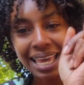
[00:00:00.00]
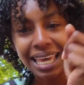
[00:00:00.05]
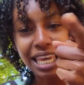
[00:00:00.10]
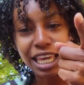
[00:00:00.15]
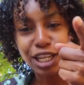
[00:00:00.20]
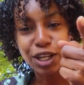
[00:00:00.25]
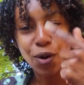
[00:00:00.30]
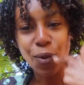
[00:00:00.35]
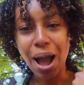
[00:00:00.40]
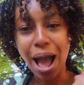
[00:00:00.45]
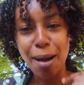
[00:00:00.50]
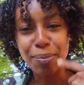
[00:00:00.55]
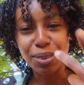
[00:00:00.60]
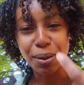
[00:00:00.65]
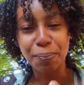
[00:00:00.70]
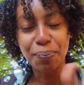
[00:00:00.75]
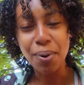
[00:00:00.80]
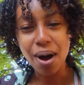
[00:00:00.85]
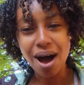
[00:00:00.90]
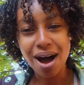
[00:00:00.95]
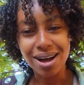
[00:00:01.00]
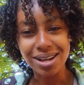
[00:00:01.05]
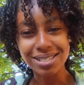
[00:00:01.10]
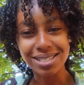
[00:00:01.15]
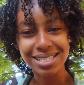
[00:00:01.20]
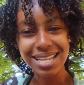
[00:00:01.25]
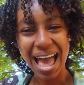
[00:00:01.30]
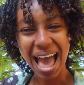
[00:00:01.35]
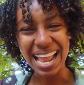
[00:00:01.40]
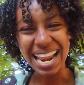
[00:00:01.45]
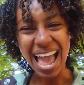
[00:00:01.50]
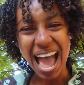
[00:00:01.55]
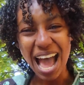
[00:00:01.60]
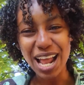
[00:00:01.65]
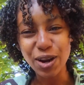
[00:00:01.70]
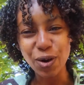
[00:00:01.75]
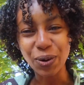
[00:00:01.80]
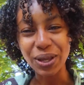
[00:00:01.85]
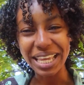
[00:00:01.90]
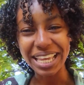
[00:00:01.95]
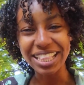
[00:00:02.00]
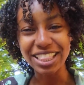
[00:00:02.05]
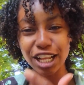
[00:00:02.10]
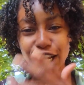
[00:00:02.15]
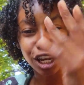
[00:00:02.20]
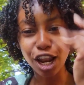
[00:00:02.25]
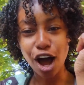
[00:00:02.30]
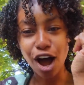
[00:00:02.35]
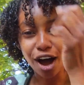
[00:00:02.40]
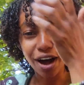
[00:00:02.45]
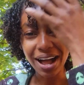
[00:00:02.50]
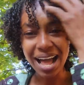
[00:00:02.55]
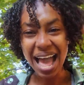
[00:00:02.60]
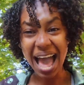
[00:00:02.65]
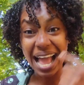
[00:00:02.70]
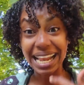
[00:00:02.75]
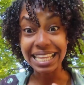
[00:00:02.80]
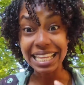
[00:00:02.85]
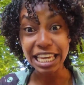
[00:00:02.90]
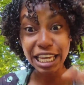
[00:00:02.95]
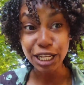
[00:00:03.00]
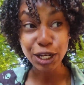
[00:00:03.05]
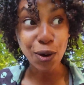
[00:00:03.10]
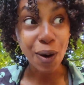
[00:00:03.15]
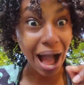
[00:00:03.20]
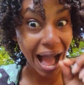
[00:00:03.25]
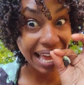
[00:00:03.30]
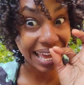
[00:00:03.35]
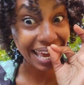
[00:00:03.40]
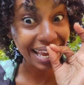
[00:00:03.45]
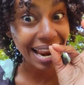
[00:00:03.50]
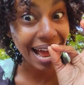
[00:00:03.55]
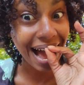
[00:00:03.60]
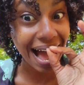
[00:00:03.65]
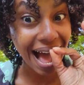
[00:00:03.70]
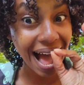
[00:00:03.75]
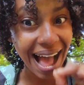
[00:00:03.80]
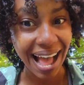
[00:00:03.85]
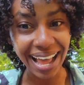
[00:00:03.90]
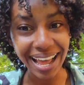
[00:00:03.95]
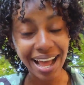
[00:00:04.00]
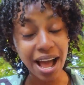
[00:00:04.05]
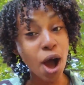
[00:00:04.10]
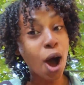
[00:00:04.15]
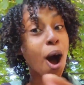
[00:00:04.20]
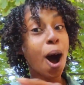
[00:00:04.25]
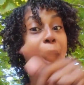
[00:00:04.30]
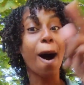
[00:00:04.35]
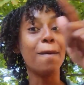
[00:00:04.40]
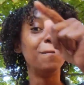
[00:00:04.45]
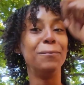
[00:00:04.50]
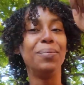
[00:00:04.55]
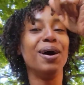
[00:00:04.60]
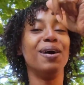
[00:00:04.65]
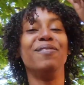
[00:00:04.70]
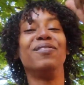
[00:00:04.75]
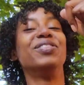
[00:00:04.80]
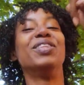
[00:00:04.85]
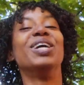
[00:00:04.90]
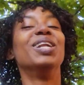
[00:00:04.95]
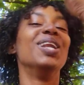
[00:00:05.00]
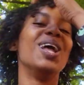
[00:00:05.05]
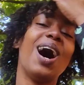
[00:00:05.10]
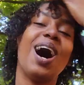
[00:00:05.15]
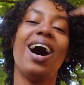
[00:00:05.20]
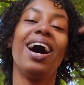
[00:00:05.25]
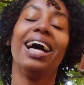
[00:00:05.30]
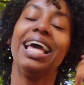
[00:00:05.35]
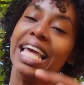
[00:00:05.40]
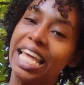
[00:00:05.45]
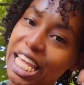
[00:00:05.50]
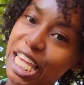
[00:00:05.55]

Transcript: He know I'm the boss and I know he the law and he know I get high above the law.